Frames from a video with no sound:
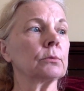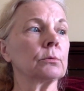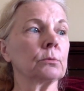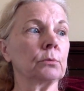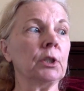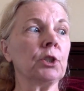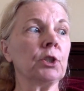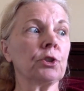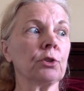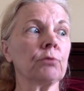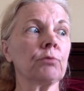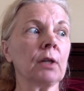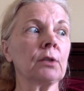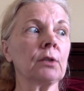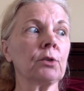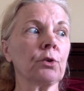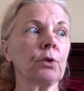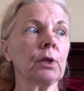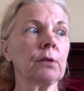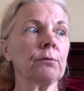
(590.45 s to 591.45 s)
We should run
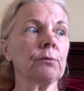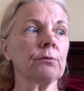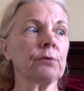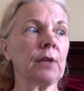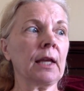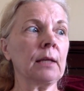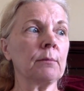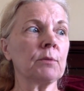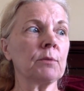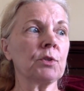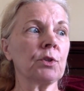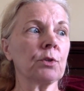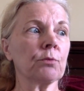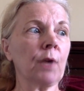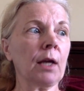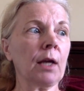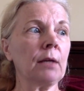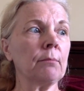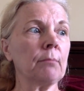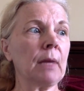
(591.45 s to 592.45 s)
toward the flames. You're
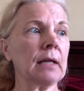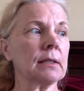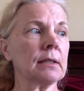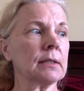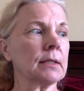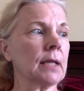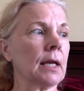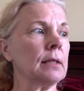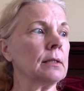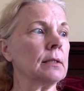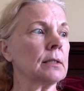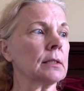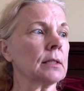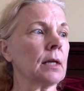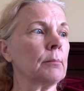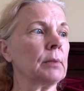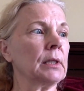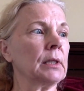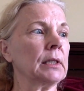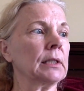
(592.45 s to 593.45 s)
right, Matt said,
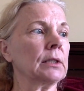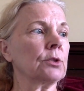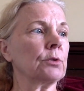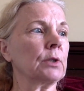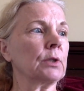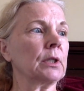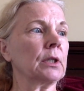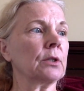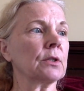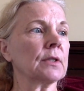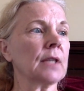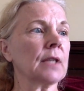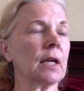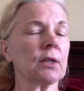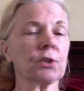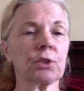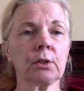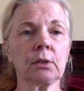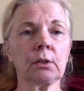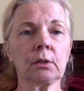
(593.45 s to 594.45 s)
stumbling to an
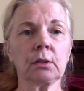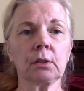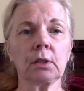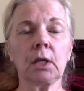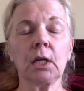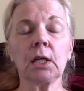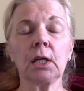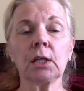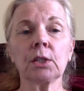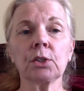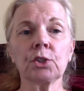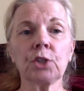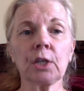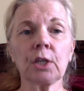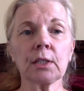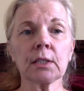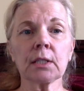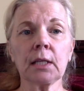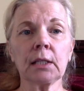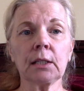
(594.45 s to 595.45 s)
intersection.
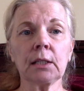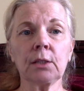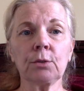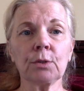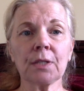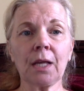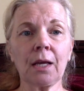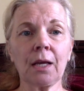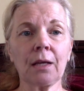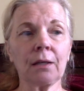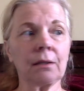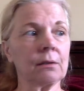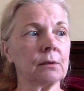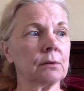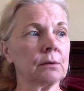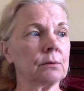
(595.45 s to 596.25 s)
Just like you said.